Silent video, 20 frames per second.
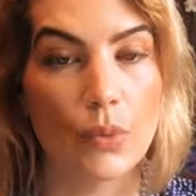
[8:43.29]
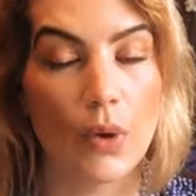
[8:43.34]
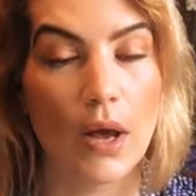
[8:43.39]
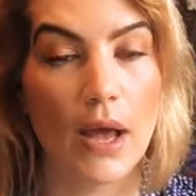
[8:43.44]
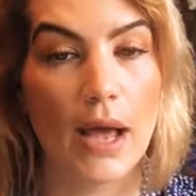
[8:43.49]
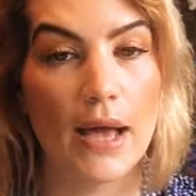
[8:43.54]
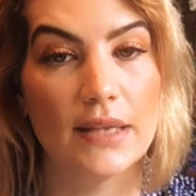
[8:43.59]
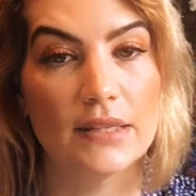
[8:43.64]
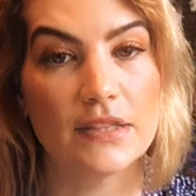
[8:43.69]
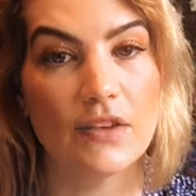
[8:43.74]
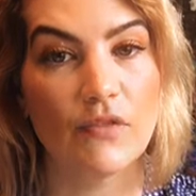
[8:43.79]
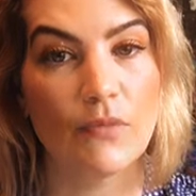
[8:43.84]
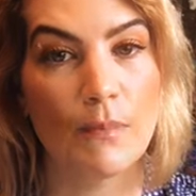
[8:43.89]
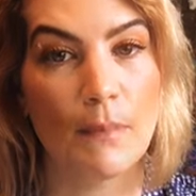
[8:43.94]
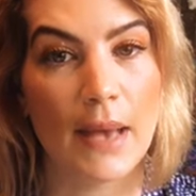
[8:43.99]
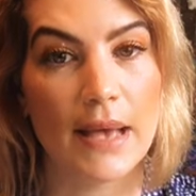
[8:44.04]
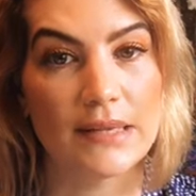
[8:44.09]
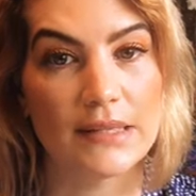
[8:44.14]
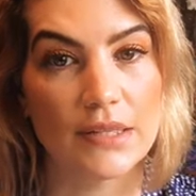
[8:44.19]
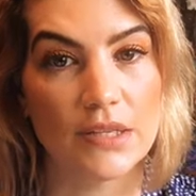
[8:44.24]
what kinds of
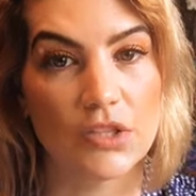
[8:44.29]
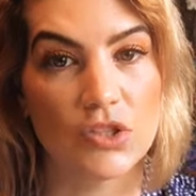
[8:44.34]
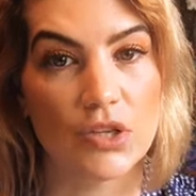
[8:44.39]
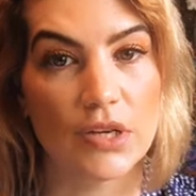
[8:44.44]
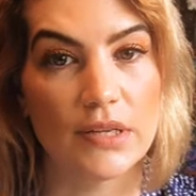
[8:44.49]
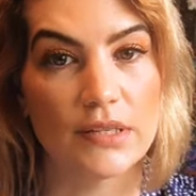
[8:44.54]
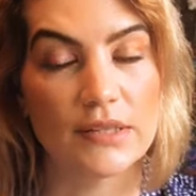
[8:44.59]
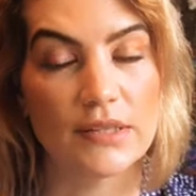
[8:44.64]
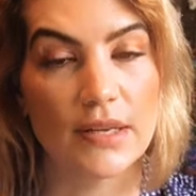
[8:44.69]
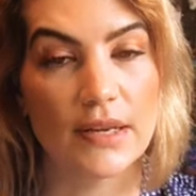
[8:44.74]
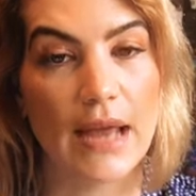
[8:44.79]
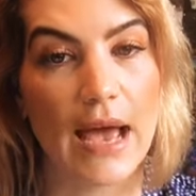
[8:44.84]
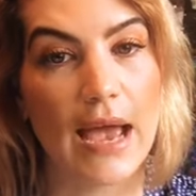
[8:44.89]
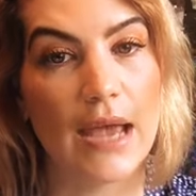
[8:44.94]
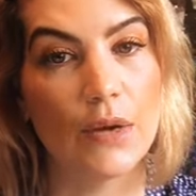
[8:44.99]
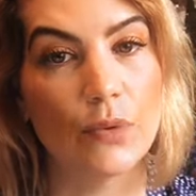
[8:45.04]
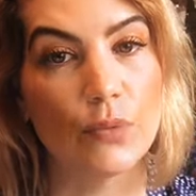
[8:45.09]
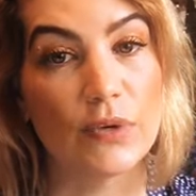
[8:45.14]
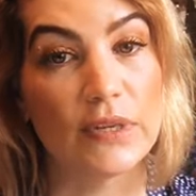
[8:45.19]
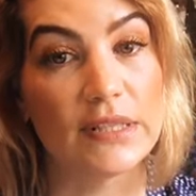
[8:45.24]
messages that
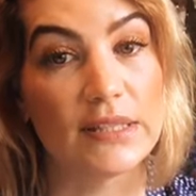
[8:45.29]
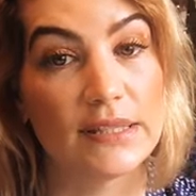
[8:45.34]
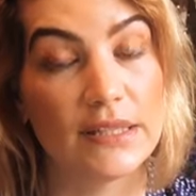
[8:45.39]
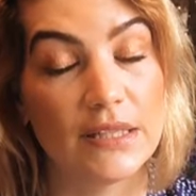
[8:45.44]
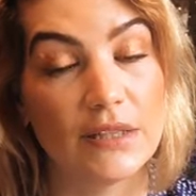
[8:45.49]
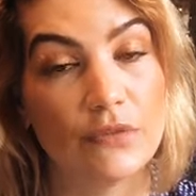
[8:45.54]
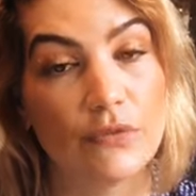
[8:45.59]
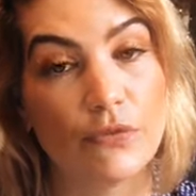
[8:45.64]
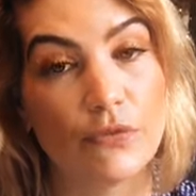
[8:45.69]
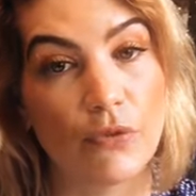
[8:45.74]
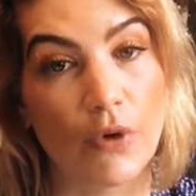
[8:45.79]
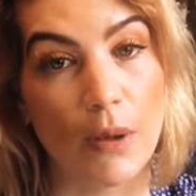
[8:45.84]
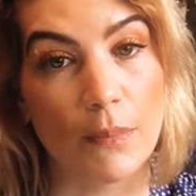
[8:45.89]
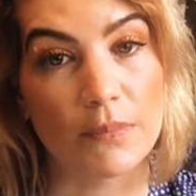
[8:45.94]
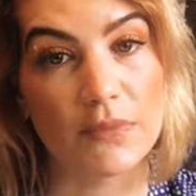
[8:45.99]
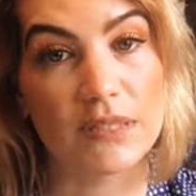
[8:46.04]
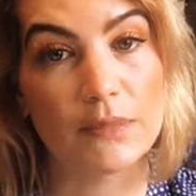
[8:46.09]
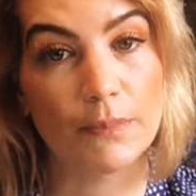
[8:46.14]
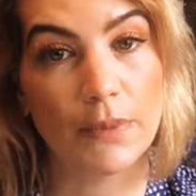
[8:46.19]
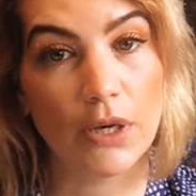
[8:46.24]
I receive
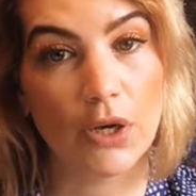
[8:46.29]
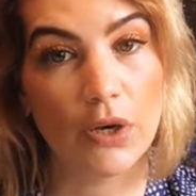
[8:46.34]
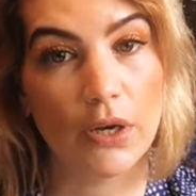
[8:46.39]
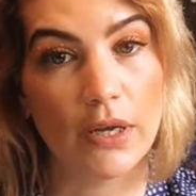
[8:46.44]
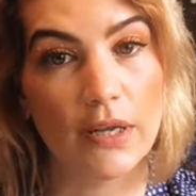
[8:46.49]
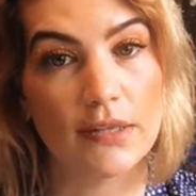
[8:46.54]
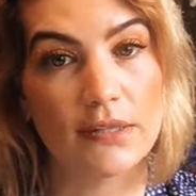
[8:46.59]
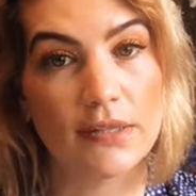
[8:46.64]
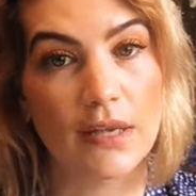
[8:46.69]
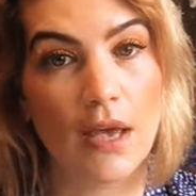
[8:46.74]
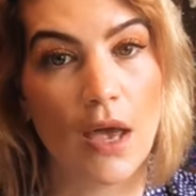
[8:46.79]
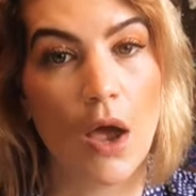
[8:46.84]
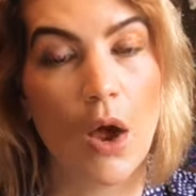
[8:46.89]
from spirit